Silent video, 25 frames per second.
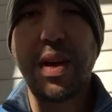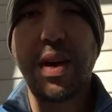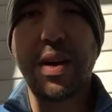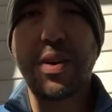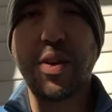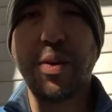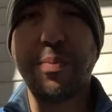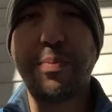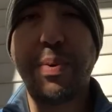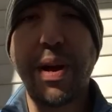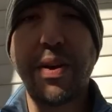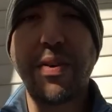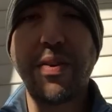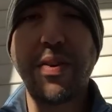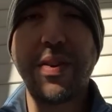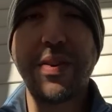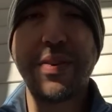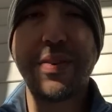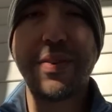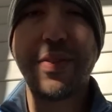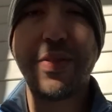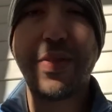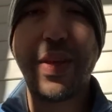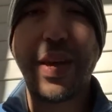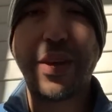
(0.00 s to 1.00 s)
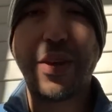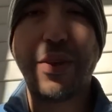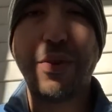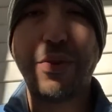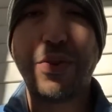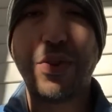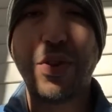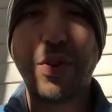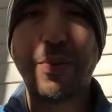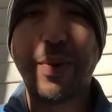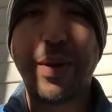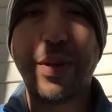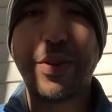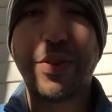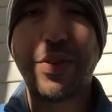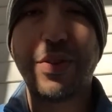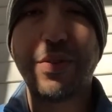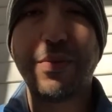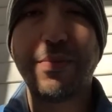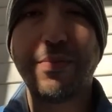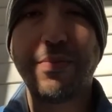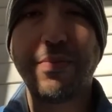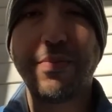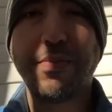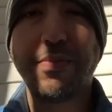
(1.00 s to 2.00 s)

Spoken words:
Hucklebearer, thank you so much.